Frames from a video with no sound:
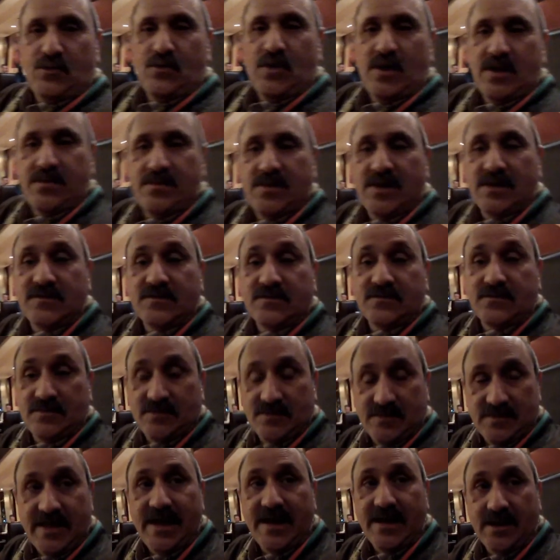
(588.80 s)
you very much
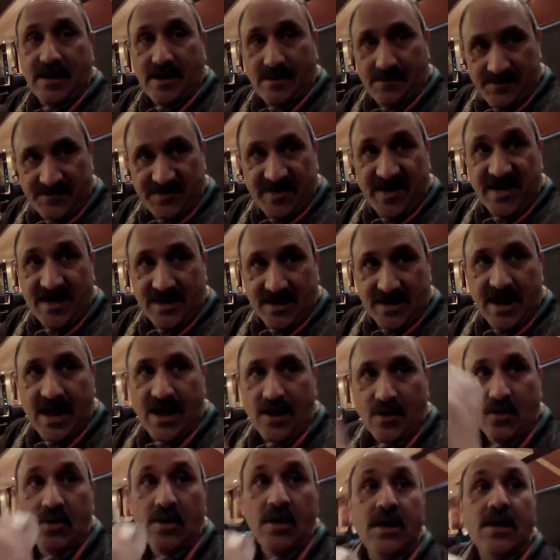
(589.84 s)
then, I'm saying
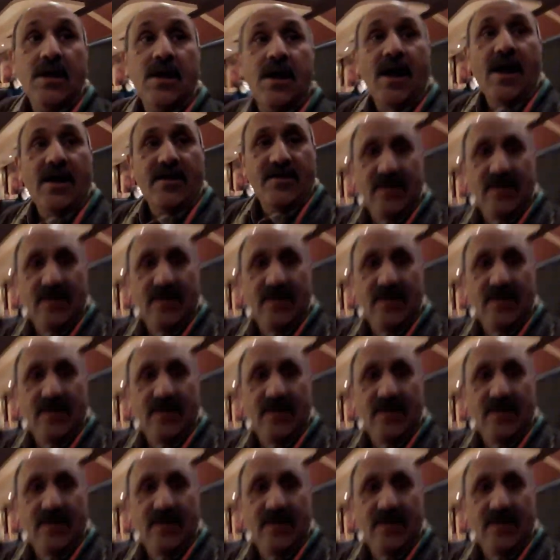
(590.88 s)
now. I